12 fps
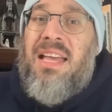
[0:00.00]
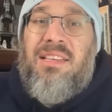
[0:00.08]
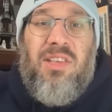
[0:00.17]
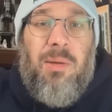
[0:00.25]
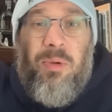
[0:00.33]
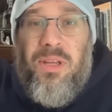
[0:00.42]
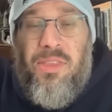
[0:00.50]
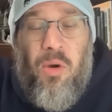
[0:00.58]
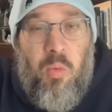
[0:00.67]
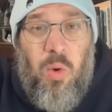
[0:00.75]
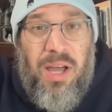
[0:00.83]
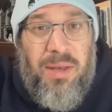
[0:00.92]
separate the
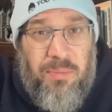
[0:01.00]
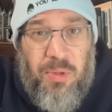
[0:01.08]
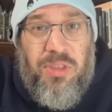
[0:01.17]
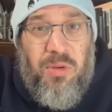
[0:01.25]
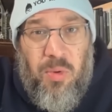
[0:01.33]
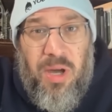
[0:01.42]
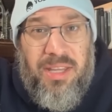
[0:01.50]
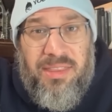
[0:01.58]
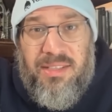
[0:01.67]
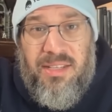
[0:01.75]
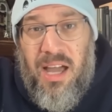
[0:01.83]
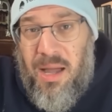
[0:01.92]
what, put the what at
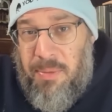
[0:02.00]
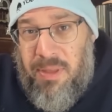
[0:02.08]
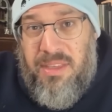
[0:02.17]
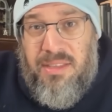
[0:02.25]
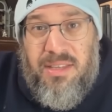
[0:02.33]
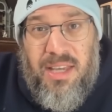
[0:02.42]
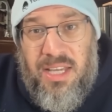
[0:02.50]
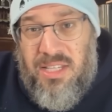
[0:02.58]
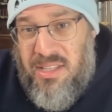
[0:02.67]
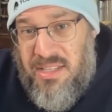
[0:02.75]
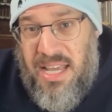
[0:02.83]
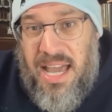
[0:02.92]
the top in this case,
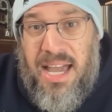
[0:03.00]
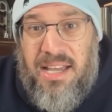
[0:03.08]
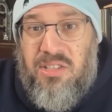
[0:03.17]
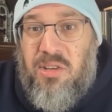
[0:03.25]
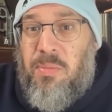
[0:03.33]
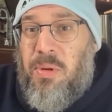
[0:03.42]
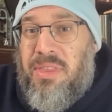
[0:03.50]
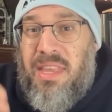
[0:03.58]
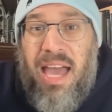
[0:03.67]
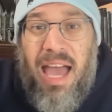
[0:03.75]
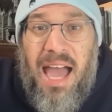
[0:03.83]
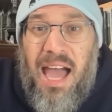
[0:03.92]
the task, put the
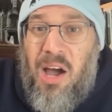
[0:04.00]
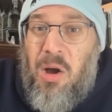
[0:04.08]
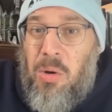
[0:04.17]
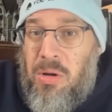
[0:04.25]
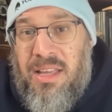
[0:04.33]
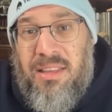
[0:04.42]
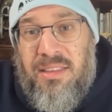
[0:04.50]
how,